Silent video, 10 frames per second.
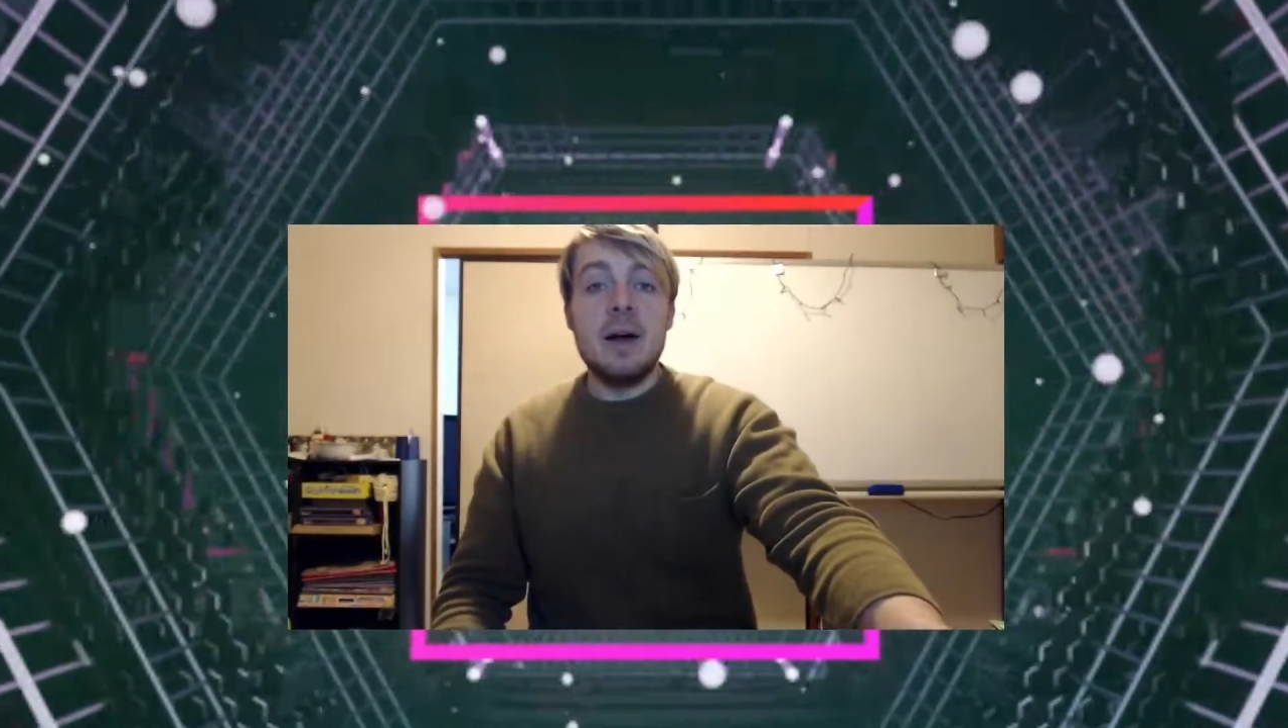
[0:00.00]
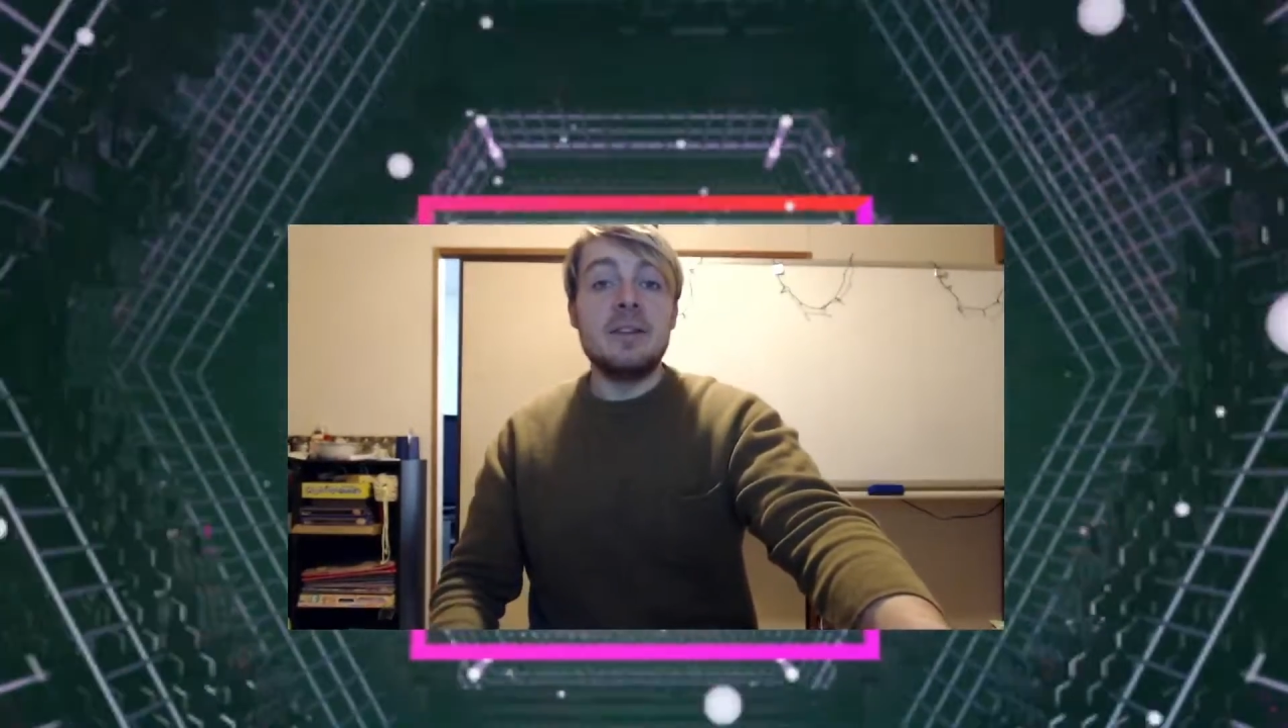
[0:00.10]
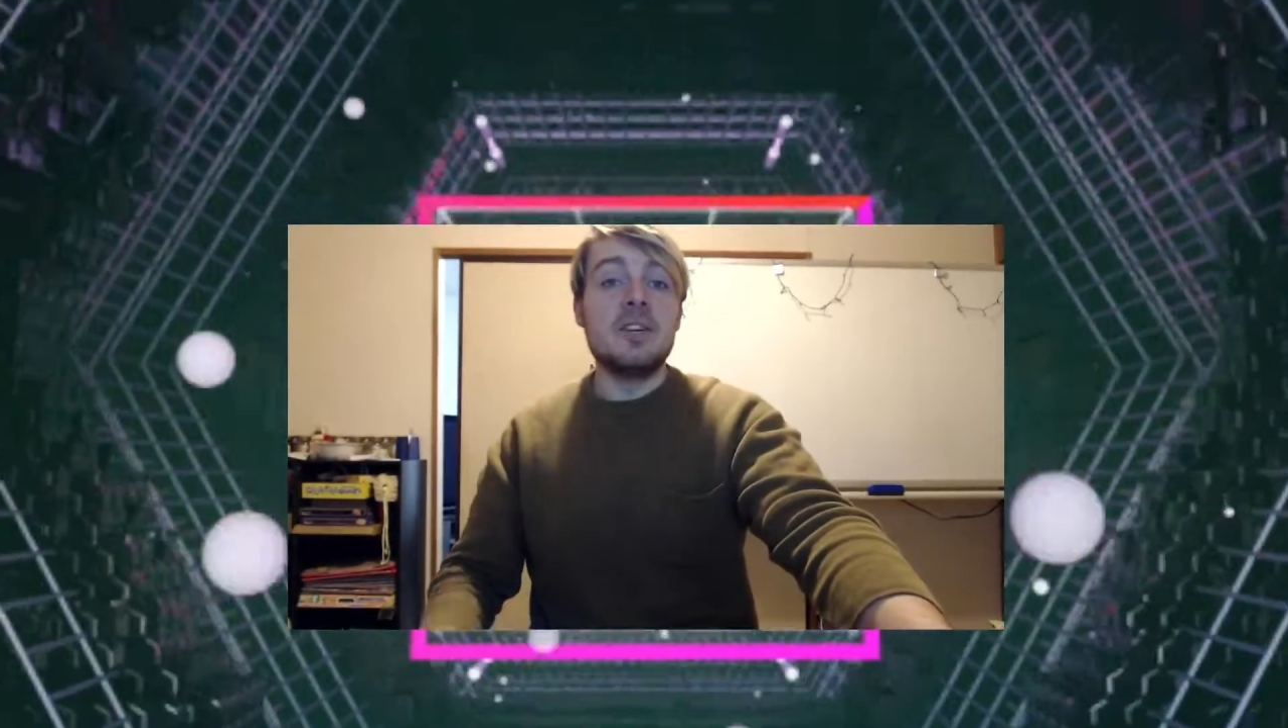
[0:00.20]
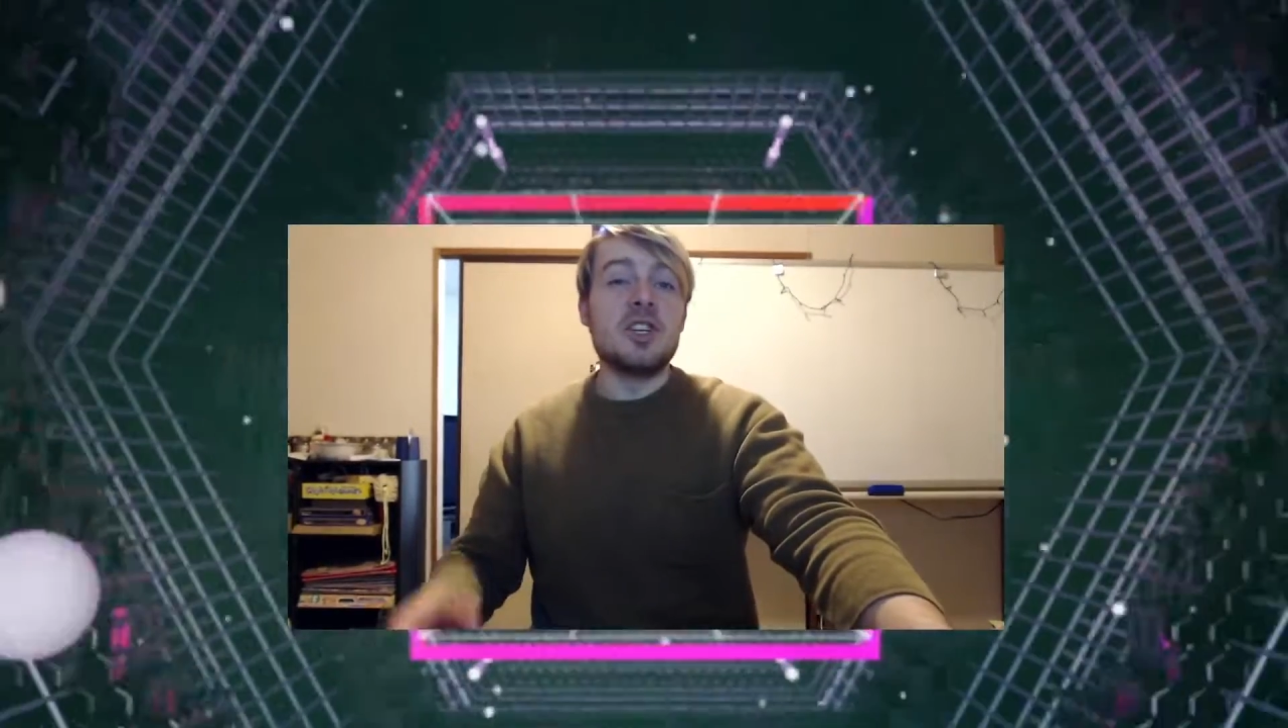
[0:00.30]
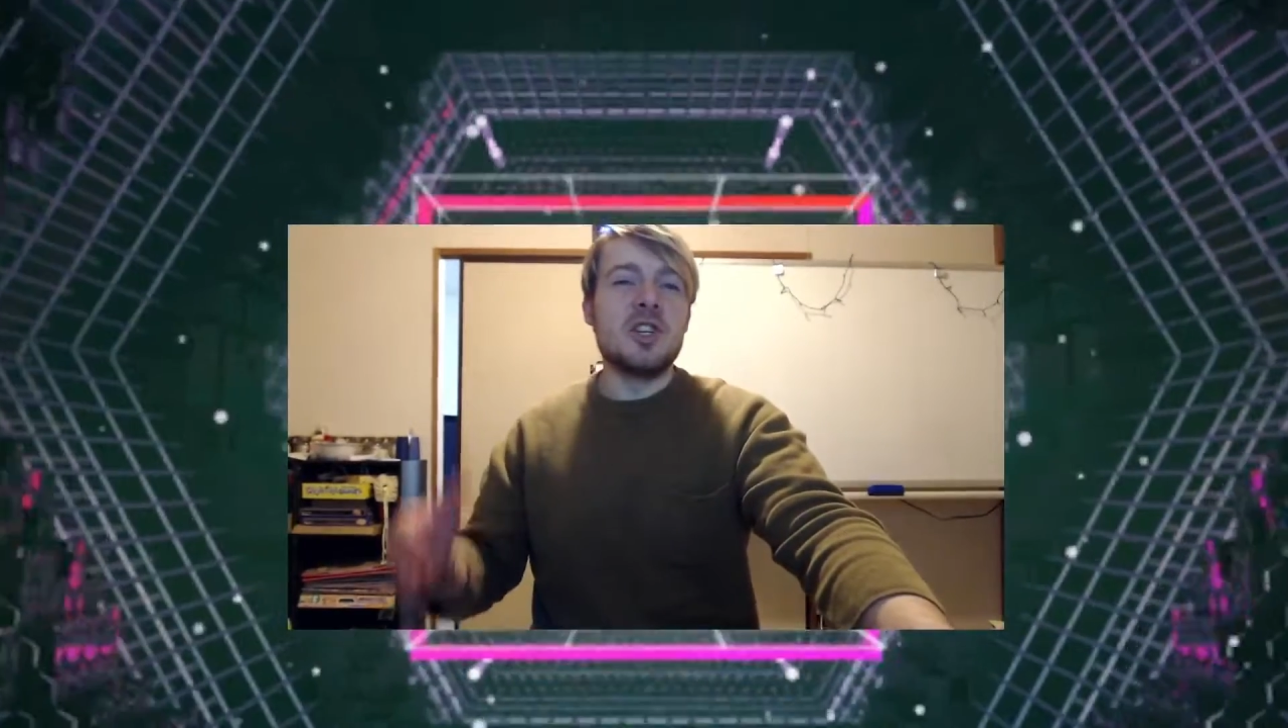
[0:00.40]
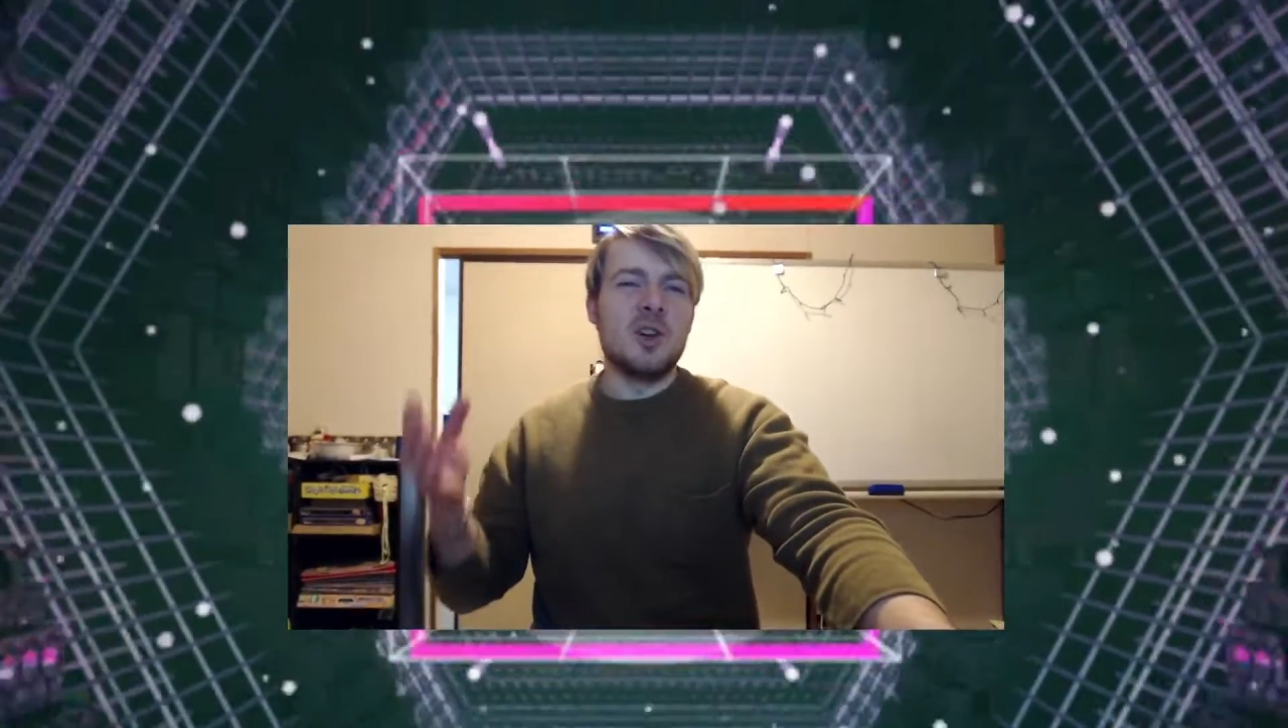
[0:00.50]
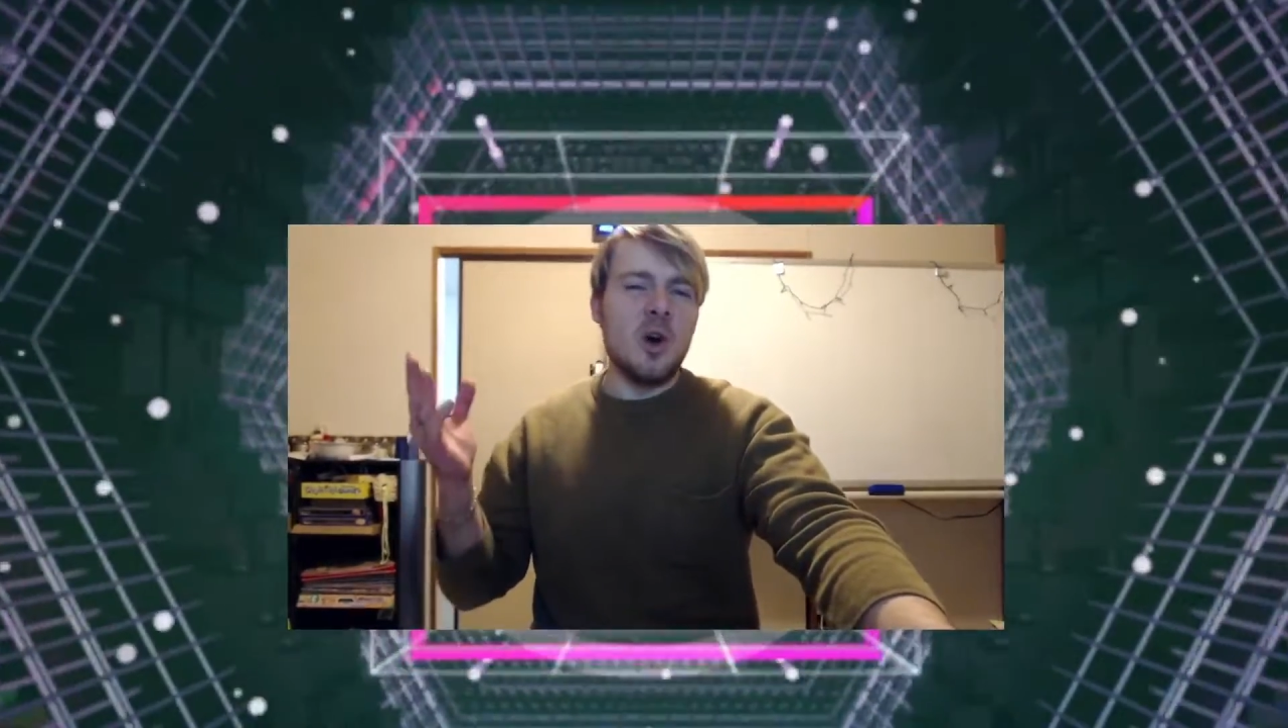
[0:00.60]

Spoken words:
additional